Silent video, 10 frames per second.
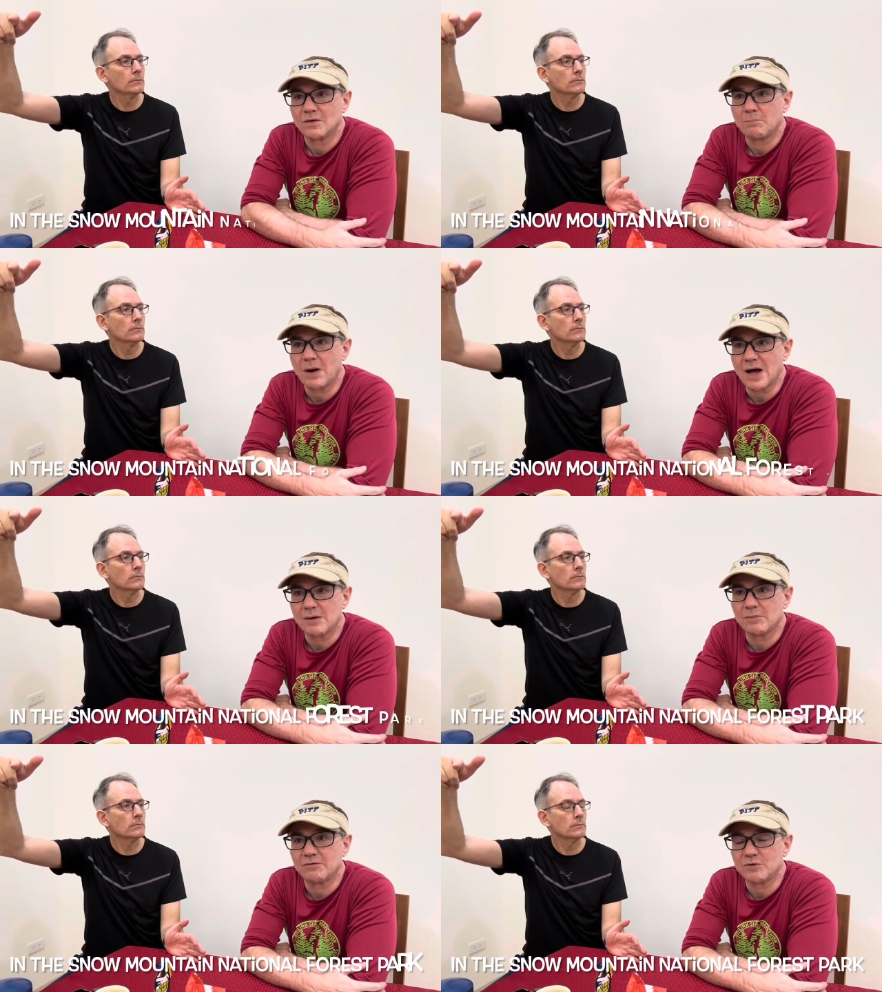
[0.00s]

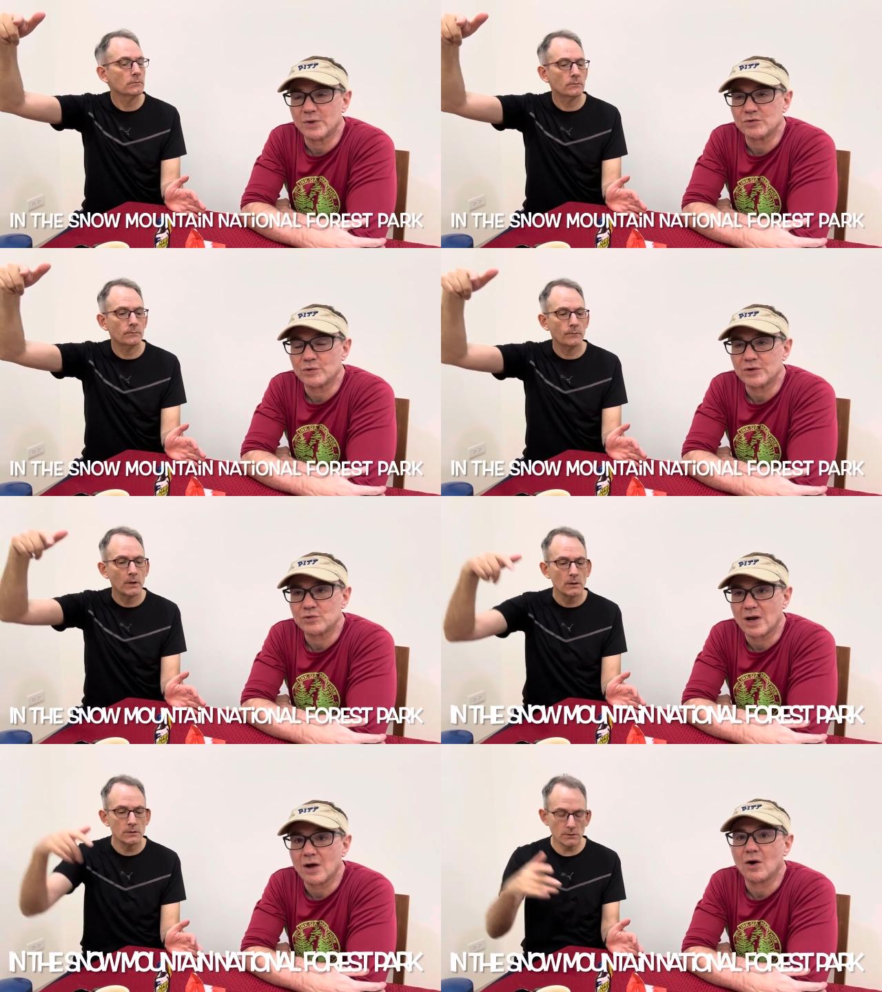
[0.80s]
Speaker 1: bottom of the
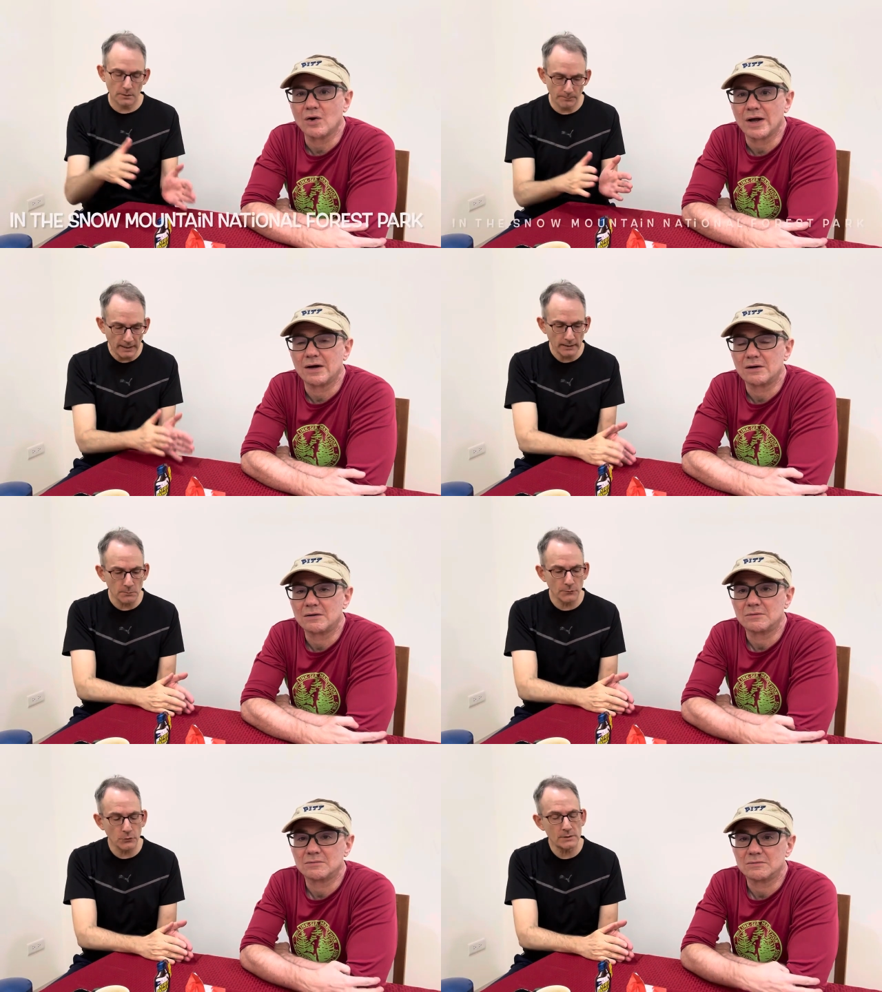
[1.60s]
Oh, so okay. the
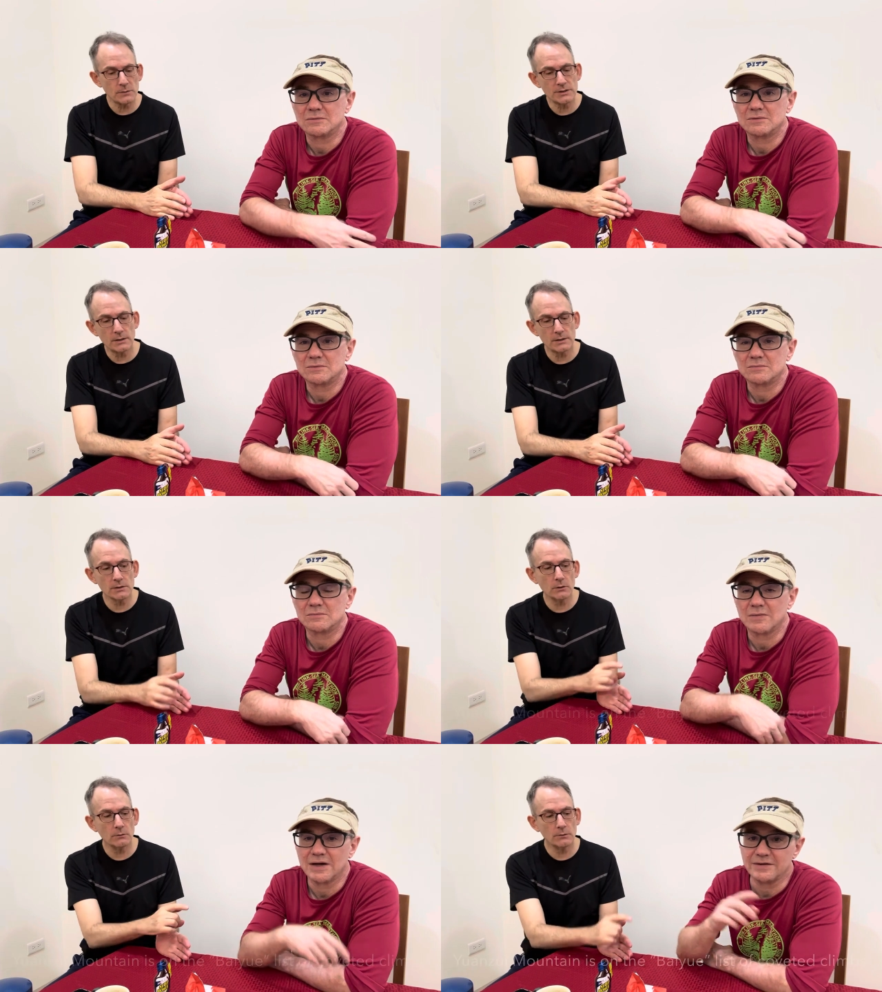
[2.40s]
bottom of Yenzation. Mm.
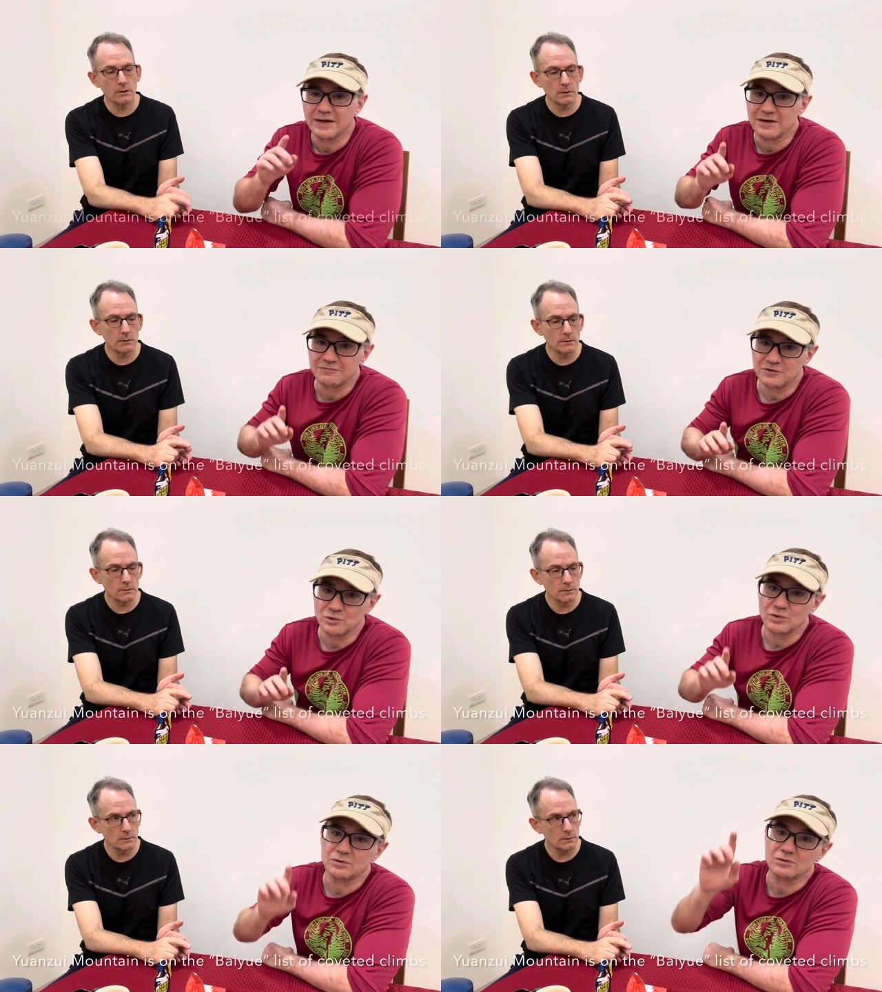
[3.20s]
So and then the, if
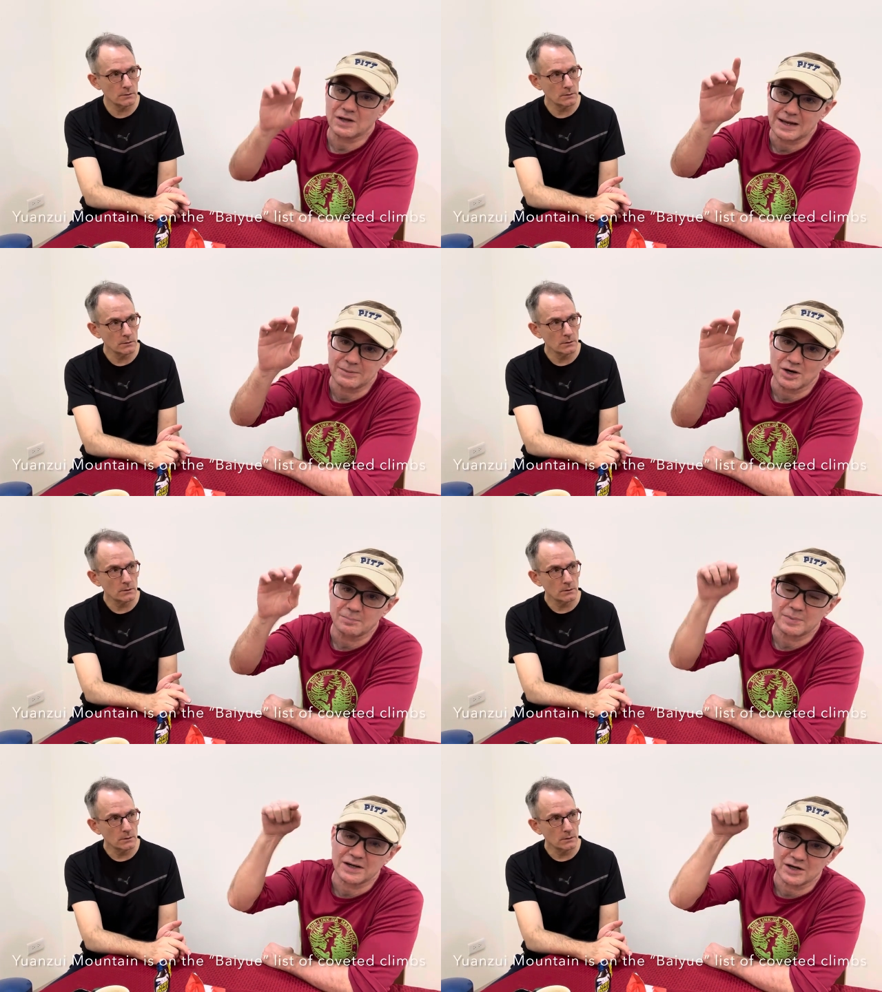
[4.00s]
you climb it
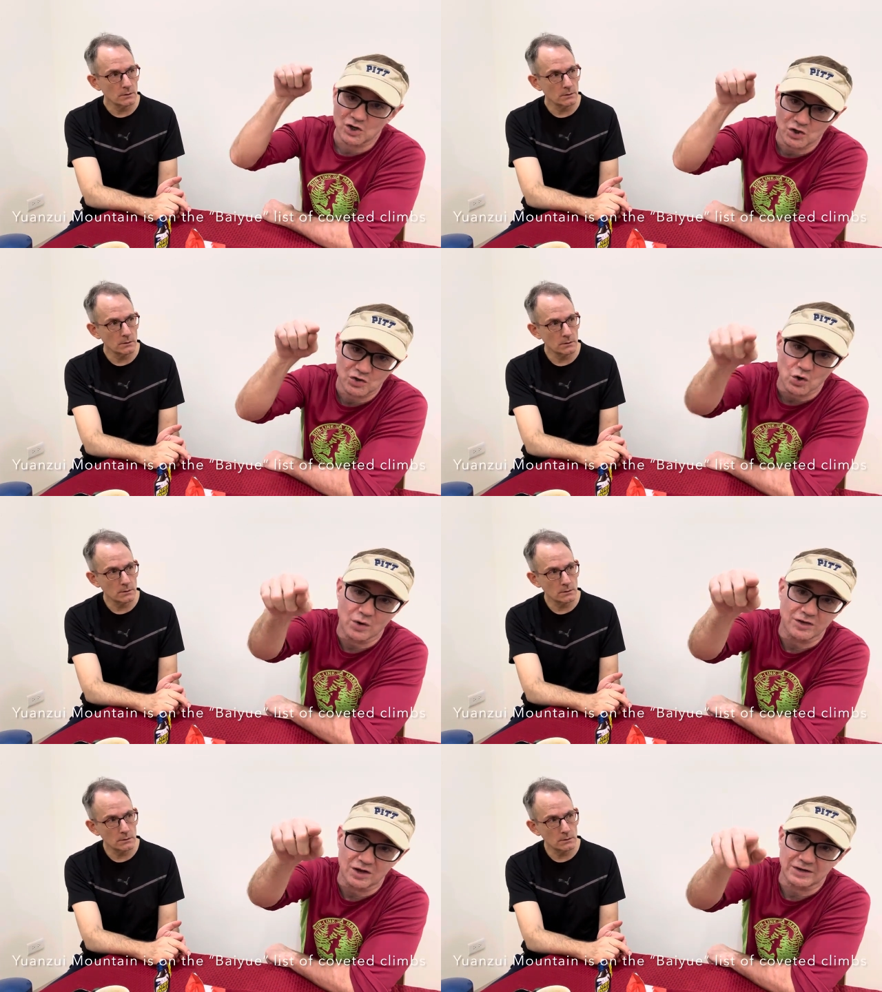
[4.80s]
up and go
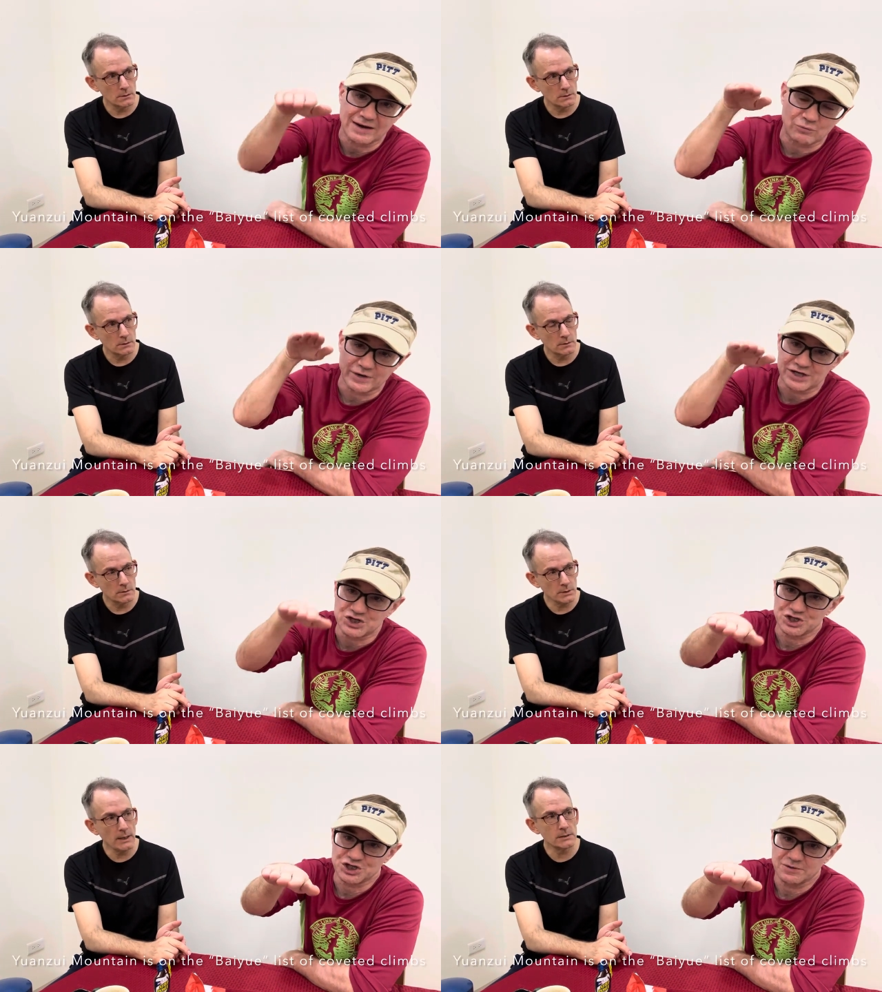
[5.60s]
along that
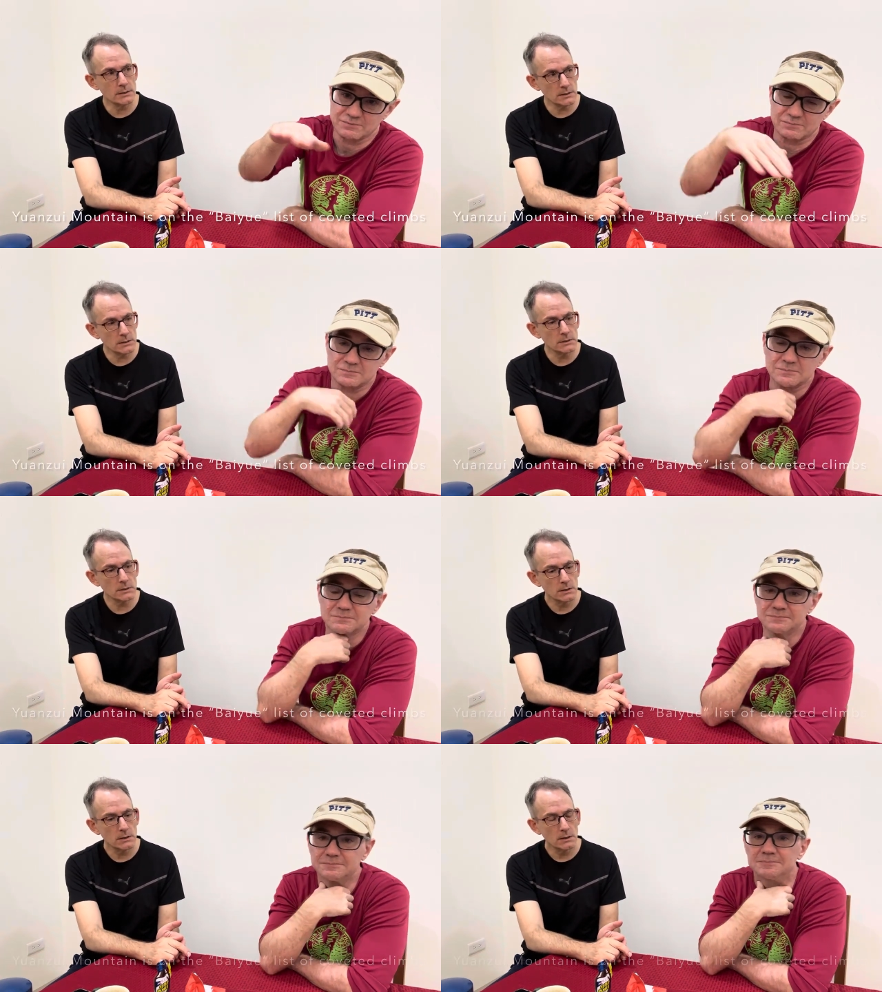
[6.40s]
ridge. Yes. Mm
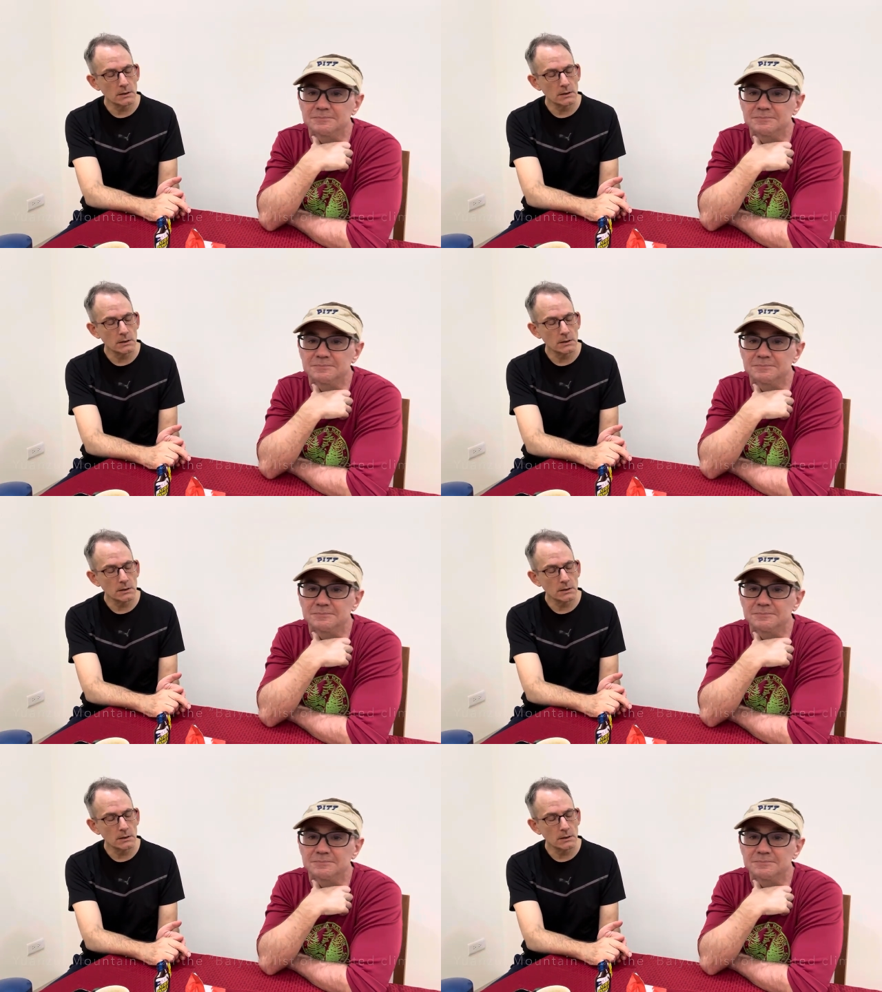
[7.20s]
-hmm.